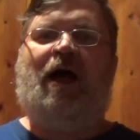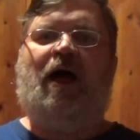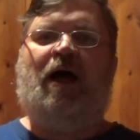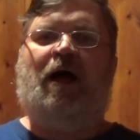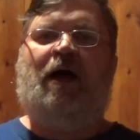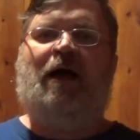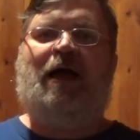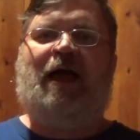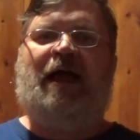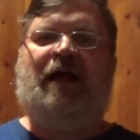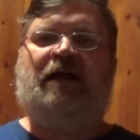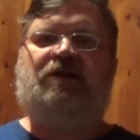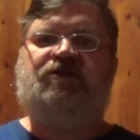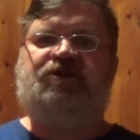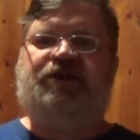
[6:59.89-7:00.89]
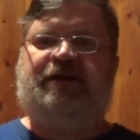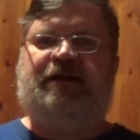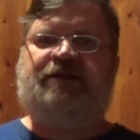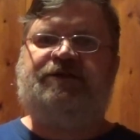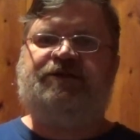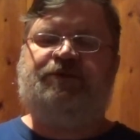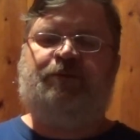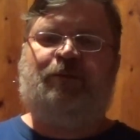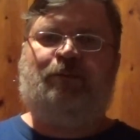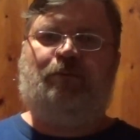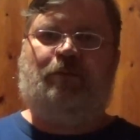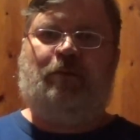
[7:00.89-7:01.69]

and she gets him